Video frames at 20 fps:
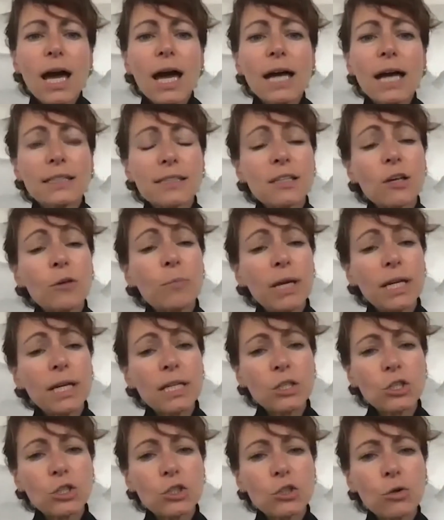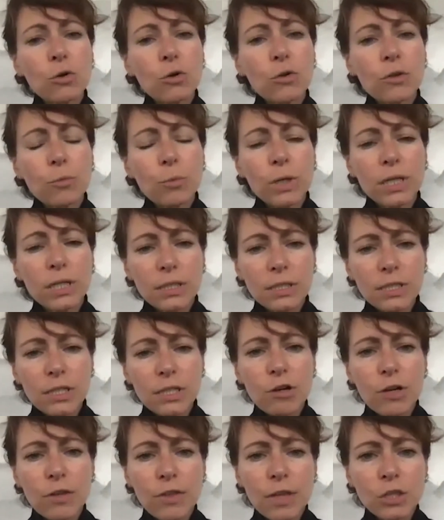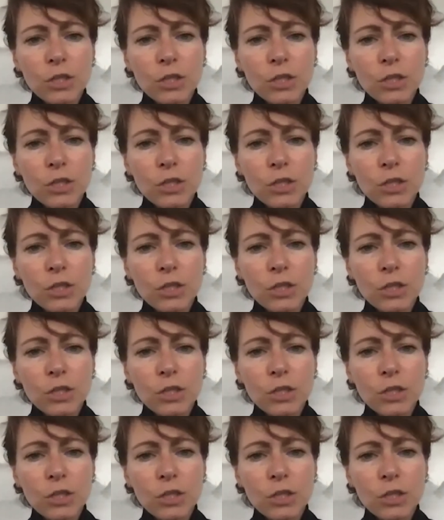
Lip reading: And so making sure that we can direct their